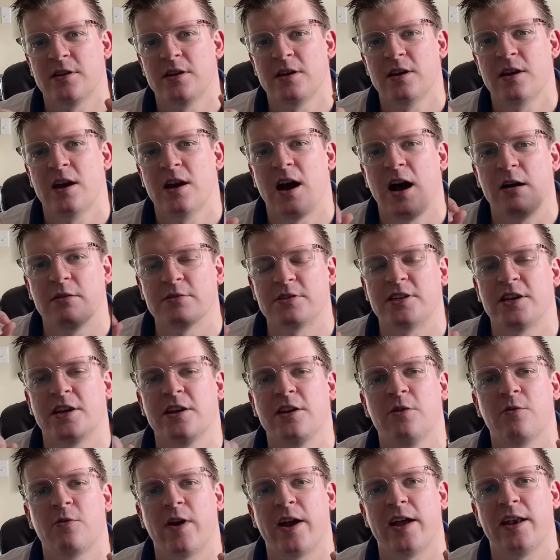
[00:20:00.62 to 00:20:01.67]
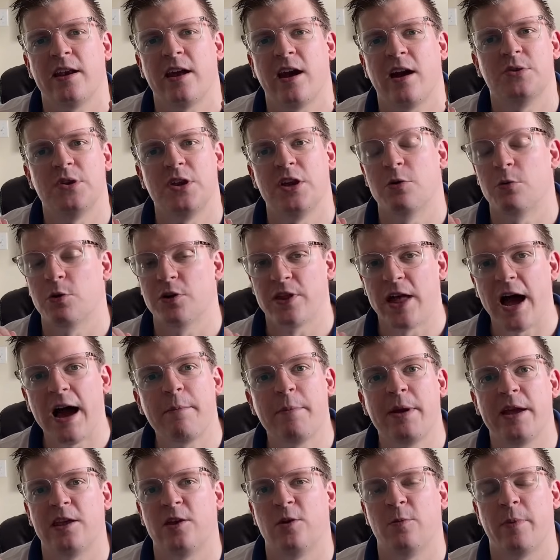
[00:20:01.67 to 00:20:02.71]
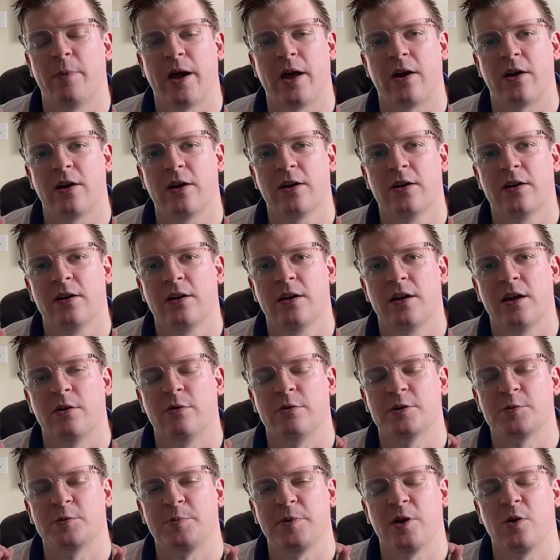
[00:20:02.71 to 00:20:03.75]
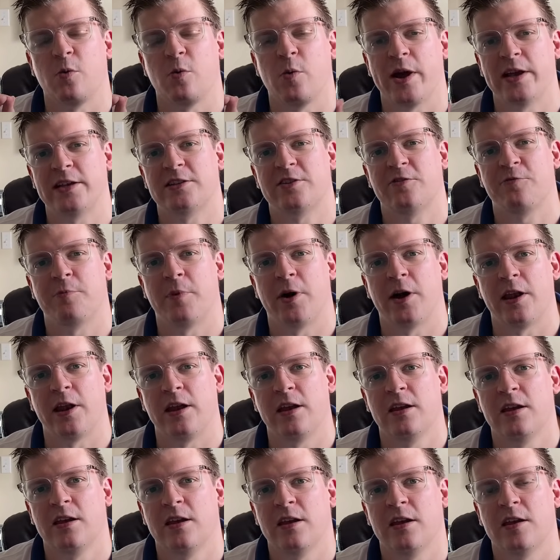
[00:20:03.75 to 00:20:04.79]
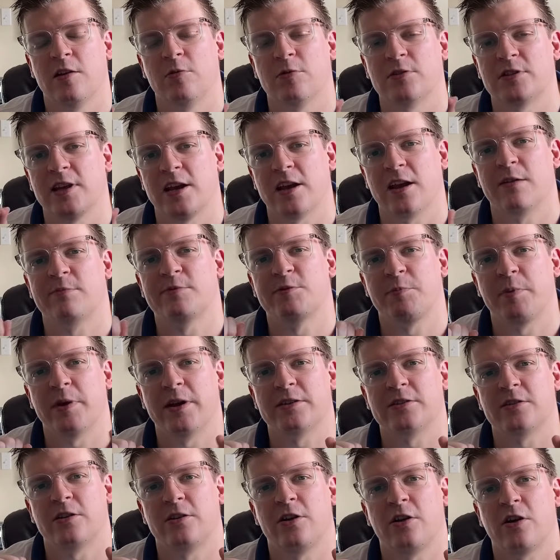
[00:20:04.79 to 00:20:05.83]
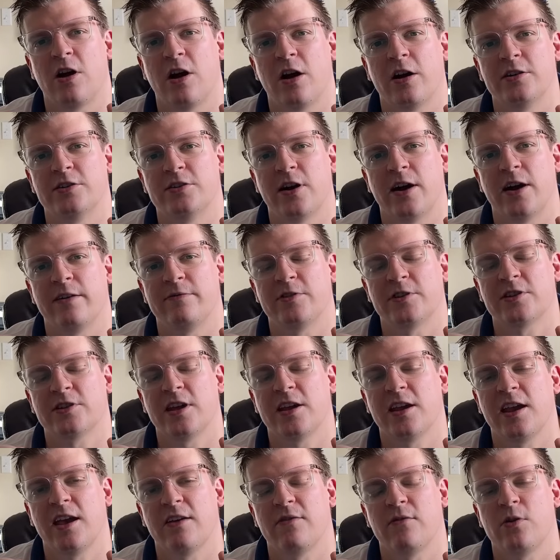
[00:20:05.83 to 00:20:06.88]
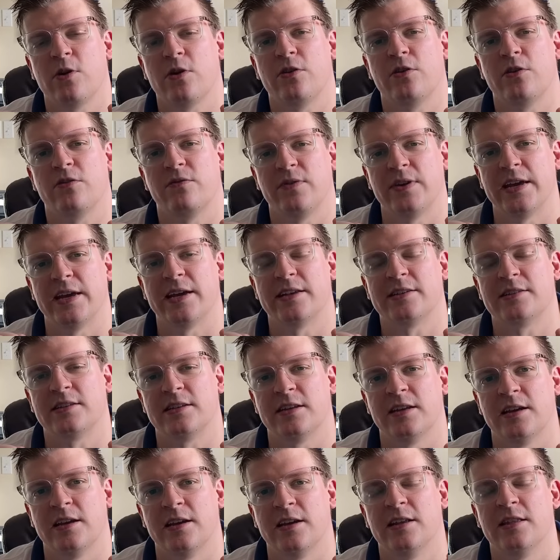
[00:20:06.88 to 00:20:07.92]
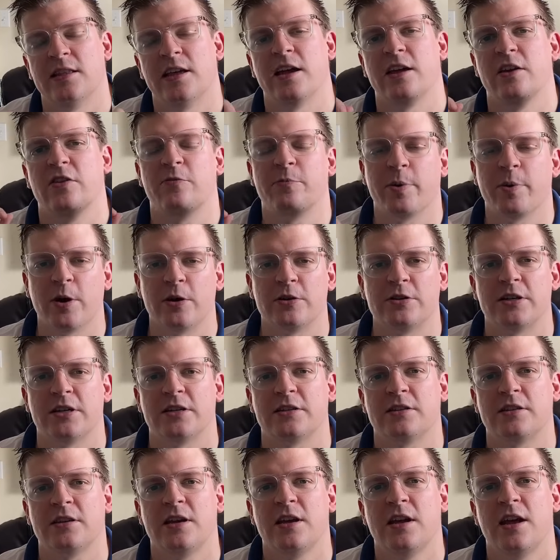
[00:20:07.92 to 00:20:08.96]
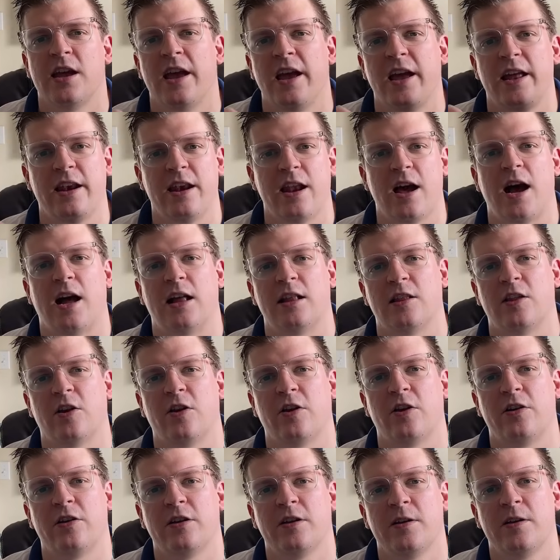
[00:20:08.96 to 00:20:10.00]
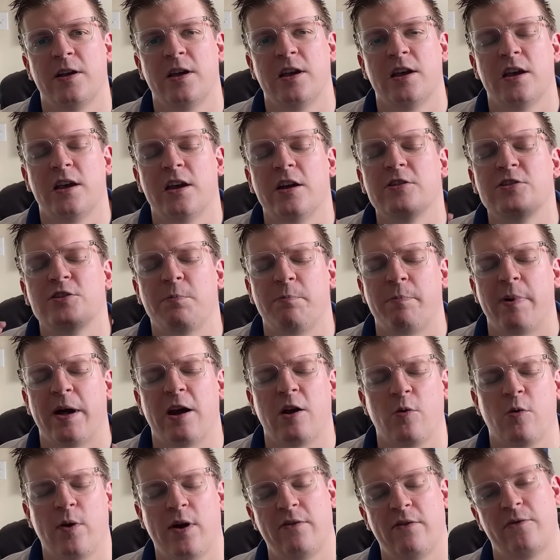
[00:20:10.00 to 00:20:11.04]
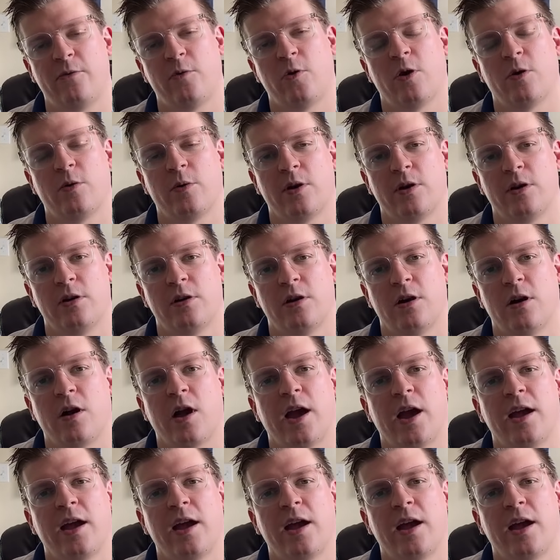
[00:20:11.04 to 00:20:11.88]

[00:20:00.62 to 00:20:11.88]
I'll tell you right now, it will not make you better. It will just be a waste of money. It will take up space on your hard drive, just like every other VST that you've purchased and not learned. Here's a better way forward, okay?